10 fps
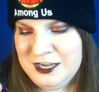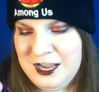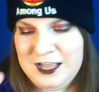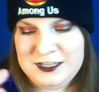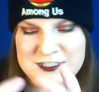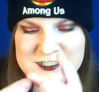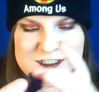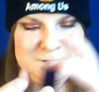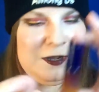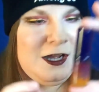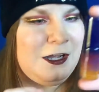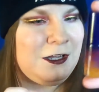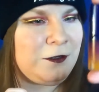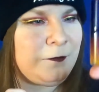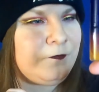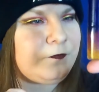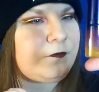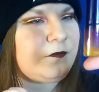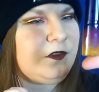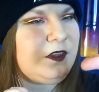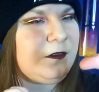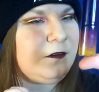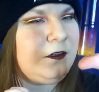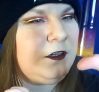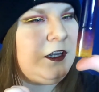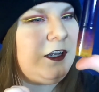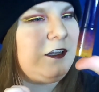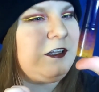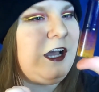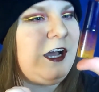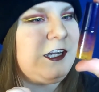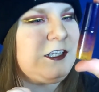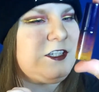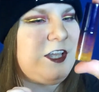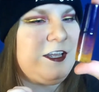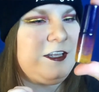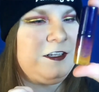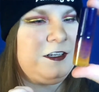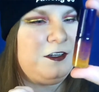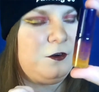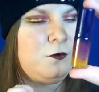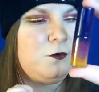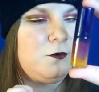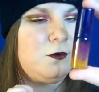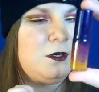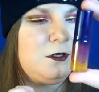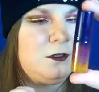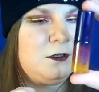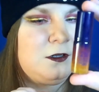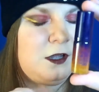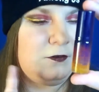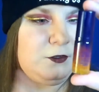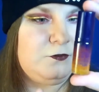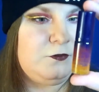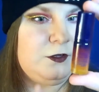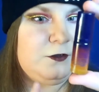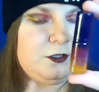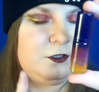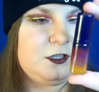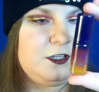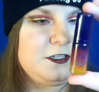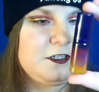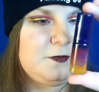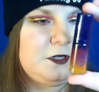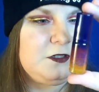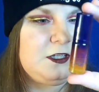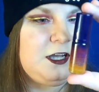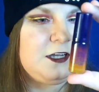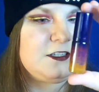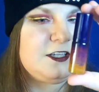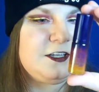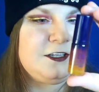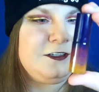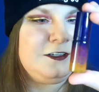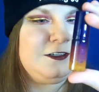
And this is by L'Occitane. Ooh, I've heard very good things about L'Occitane.